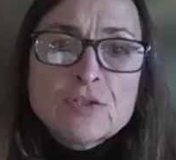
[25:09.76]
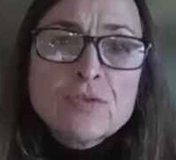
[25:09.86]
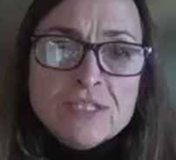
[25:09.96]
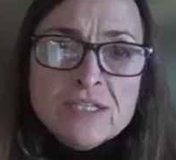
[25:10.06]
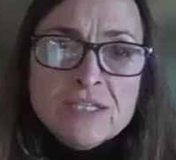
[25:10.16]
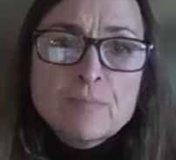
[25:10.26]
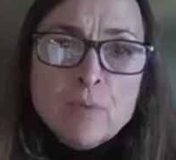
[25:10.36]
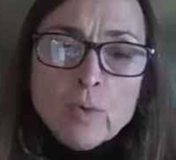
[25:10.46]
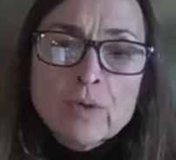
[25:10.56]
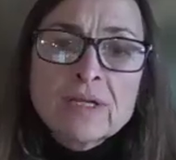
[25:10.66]
so this is
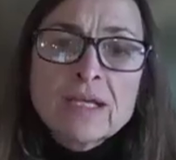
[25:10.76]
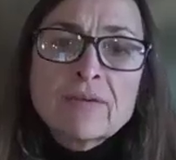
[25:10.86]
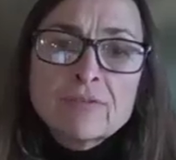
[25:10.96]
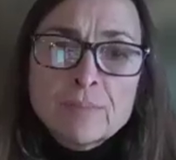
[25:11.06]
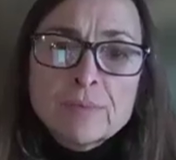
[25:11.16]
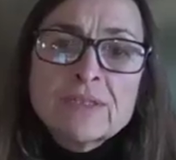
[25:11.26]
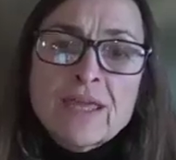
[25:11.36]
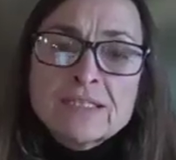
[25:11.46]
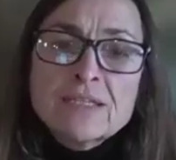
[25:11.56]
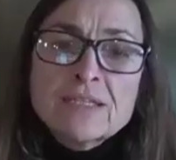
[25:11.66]
important, and
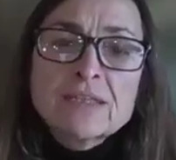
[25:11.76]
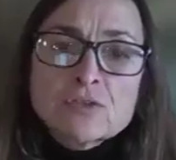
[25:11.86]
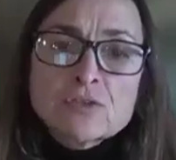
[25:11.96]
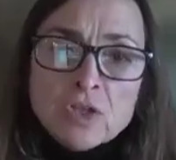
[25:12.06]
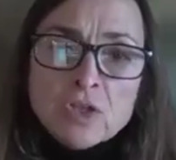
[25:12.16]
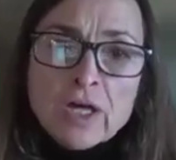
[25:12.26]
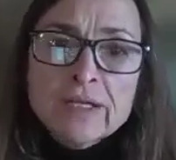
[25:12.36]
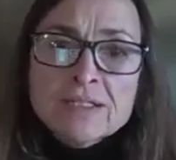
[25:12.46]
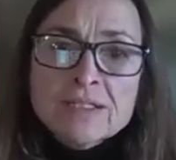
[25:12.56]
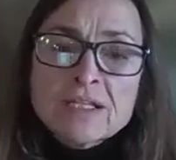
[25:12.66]
that's the thing. There's a lot of
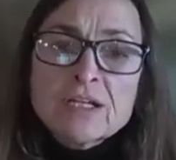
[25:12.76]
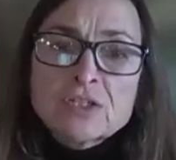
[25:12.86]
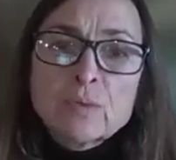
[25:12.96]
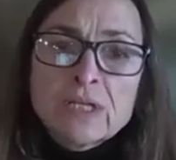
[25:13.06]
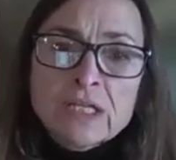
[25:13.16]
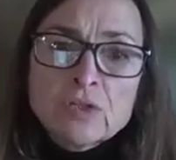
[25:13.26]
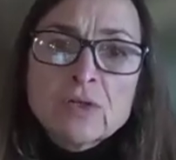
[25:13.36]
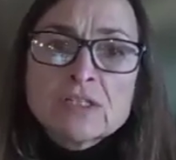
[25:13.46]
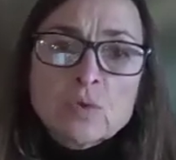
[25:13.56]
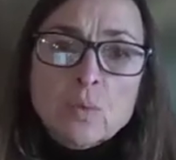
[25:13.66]
discussion. We need you
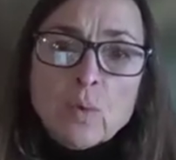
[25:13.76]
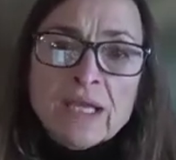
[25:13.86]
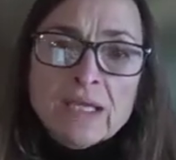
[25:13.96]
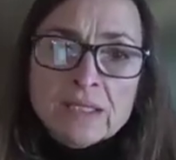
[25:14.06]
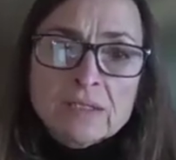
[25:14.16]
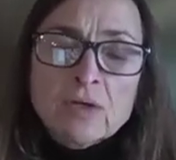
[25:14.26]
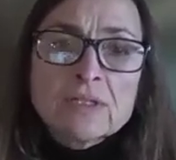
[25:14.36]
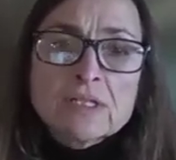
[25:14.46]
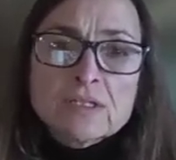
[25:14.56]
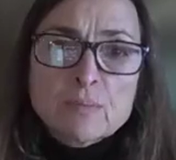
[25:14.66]
guys to weigh in on
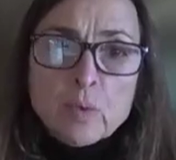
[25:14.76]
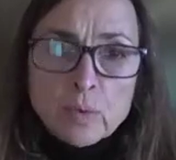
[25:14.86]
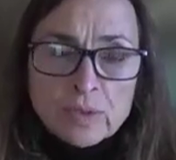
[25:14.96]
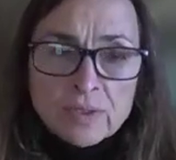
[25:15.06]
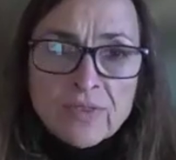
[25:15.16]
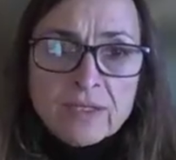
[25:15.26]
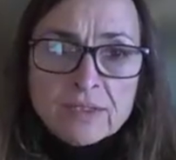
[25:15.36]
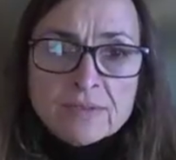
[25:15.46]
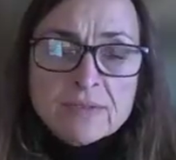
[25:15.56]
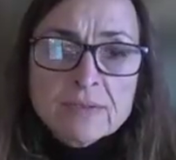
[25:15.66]
these important
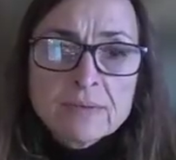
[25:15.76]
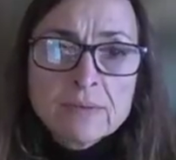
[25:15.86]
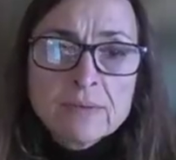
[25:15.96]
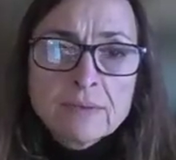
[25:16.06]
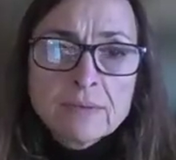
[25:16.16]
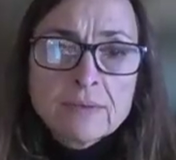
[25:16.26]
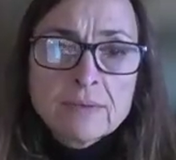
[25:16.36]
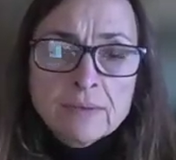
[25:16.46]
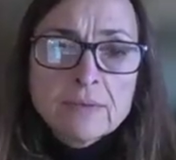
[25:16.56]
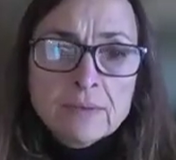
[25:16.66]
things.
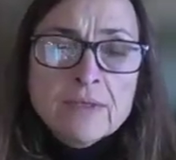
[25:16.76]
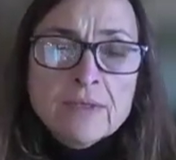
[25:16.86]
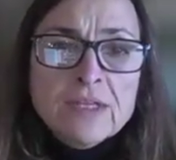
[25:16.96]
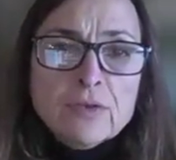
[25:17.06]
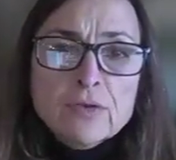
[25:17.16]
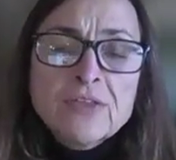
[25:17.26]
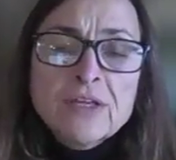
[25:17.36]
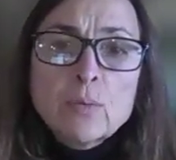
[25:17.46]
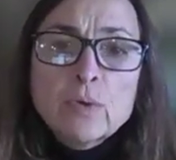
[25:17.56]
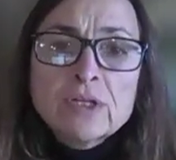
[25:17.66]
The other thing
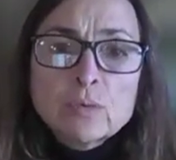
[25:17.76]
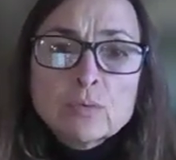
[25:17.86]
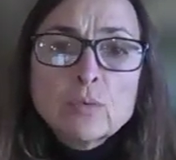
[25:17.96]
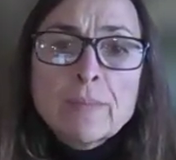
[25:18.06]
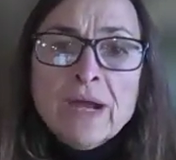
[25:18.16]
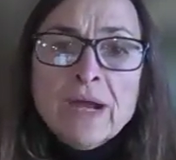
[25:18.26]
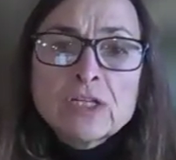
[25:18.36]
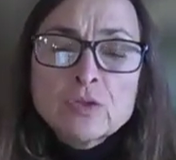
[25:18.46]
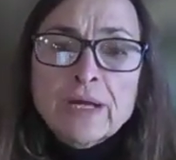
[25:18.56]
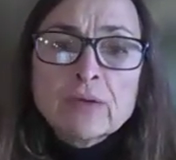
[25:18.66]
I wanted to remind
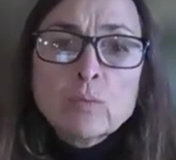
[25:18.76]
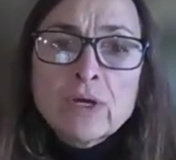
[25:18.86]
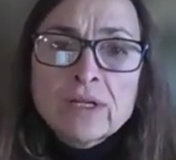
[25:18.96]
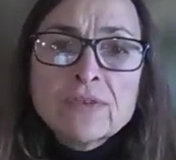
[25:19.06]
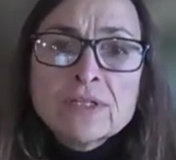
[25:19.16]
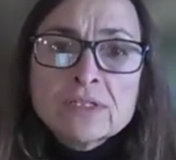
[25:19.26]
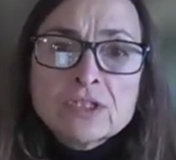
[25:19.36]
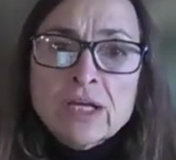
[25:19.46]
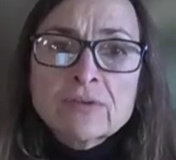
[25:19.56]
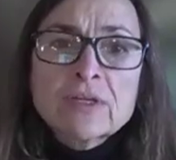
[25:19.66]
you about, one of the
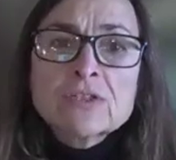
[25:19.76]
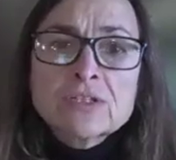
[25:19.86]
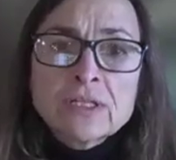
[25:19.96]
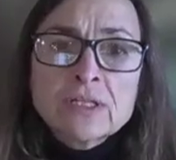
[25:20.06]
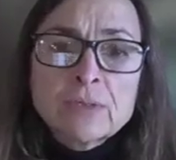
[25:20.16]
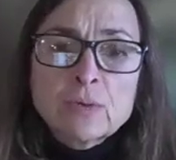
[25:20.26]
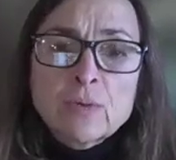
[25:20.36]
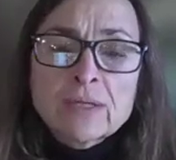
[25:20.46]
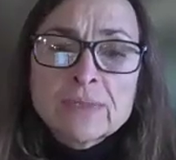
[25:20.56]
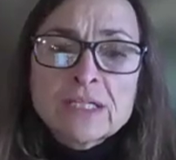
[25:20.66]
Child Care Study Committee
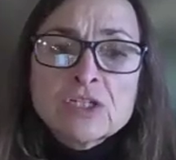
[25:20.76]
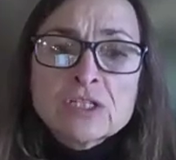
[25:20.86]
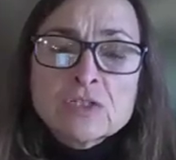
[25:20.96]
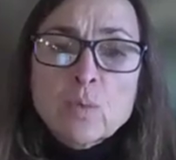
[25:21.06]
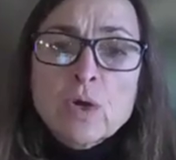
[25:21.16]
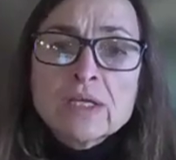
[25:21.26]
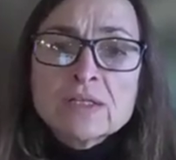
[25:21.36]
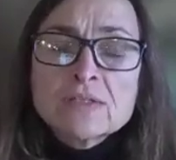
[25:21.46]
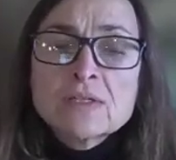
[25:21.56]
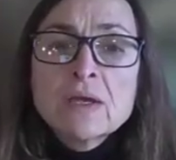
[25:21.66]
recommendations
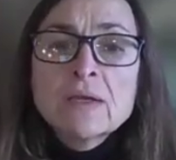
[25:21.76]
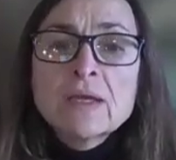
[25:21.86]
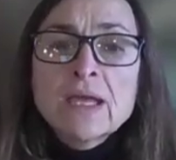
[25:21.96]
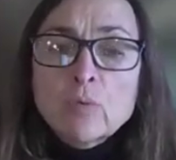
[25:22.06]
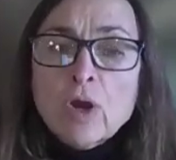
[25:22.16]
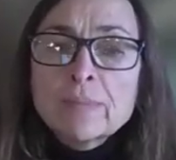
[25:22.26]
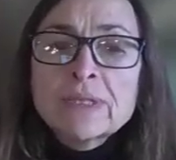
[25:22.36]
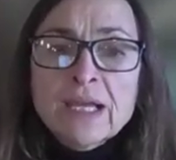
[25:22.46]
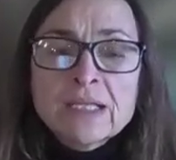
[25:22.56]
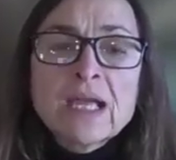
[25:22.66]
was, and Robin
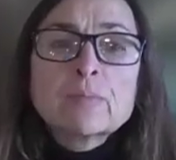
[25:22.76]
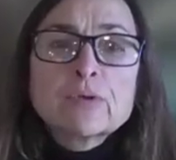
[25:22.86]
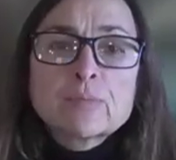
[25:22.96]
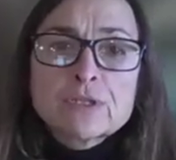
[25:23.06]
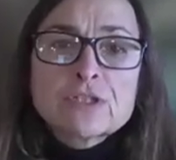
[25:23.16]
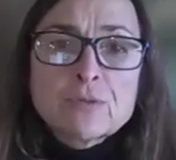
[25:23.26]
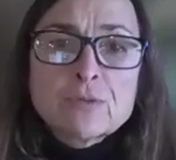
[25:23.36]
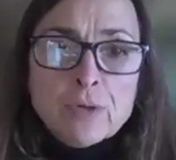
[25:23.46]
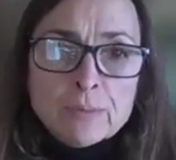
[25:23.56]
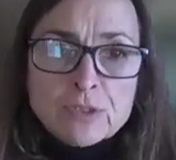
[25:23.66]
Lightcap with Preschool
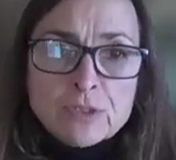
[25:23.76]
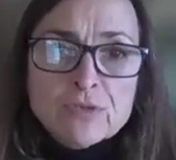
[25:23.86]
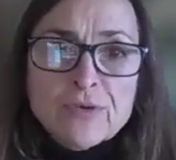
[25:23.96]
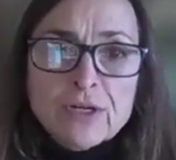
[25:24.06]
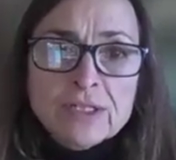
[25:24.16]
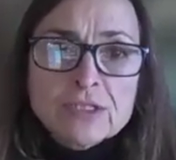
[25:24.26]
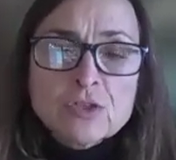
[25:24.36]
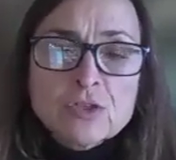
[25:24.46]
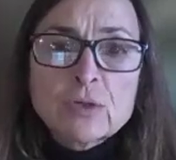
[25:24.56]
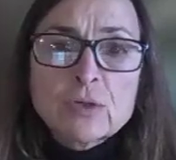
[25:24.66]
Promise was very
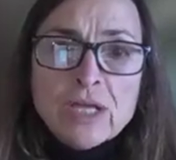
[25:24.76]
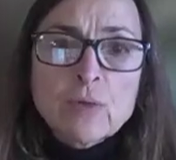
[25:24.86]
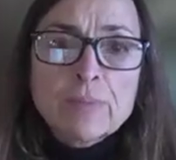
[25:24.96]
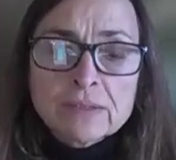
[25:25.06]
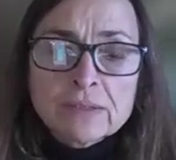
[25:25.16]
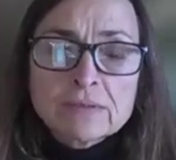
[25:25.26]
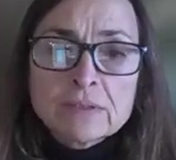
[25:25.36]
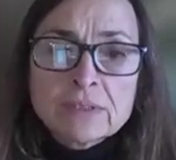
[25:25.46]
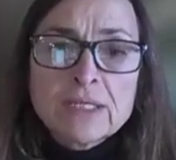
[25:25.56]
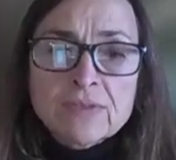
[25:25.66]
instrumental in helping
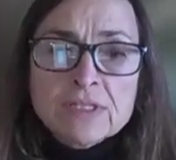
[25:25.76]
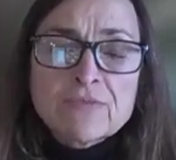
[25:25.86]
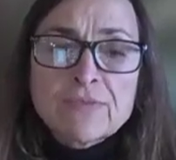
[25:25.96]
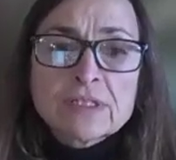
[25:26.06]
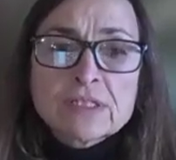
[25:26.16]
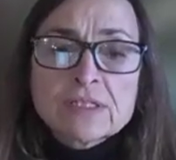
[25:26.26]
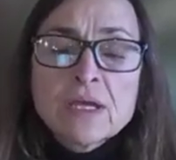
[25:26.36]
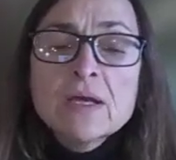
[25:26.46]
get this fixed.